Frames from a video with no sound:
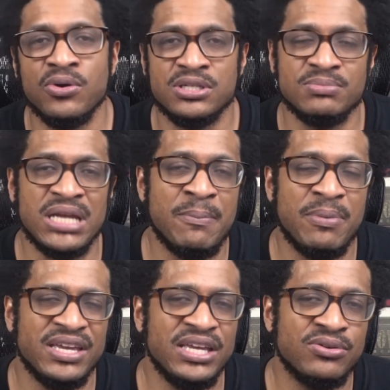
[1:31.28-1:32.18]
or some type
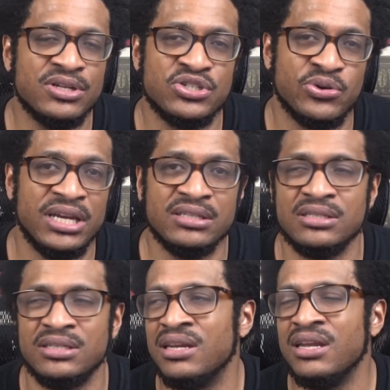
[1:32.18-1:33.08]
of illness or
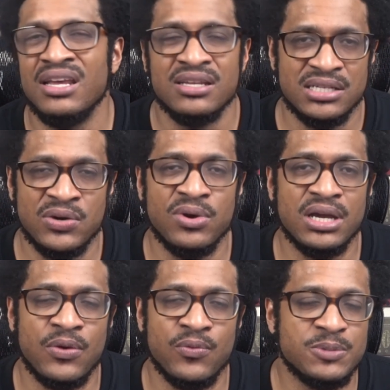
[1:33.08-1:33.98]
incident.
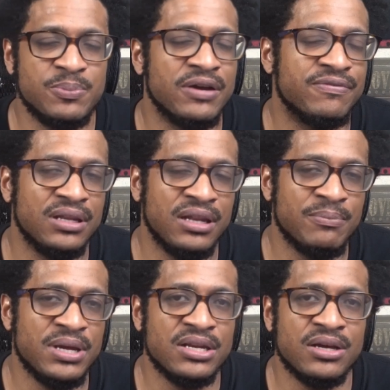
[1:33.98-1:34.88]
Someone can respectfully
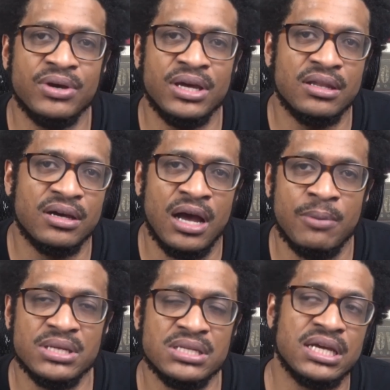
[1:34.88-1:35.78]
let me know in the
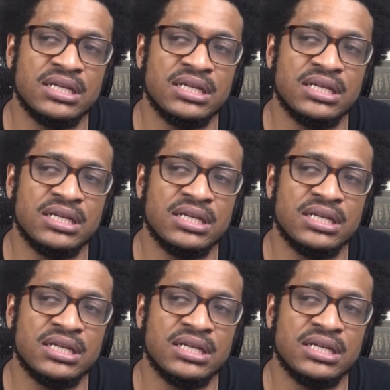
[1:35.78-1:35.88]
comment